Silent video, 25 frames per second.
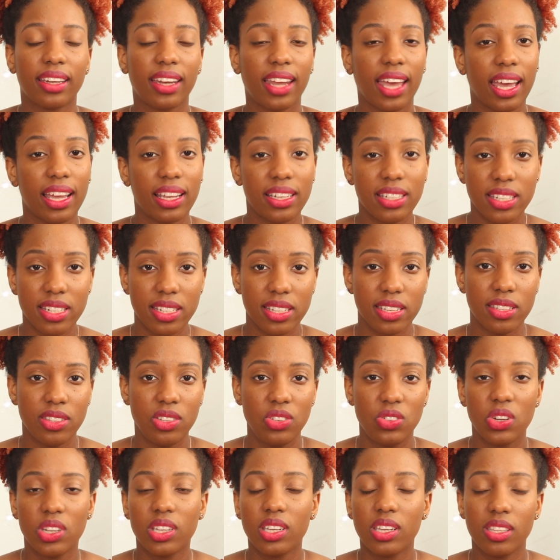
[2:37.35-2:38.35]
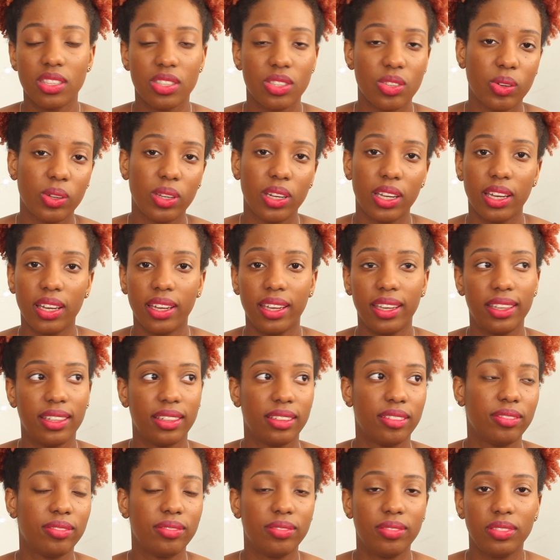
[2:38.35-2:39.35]
not just drinking soda
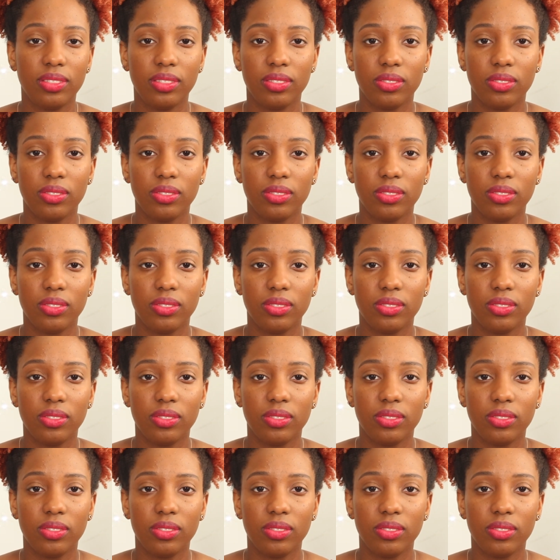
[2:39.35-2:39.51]
and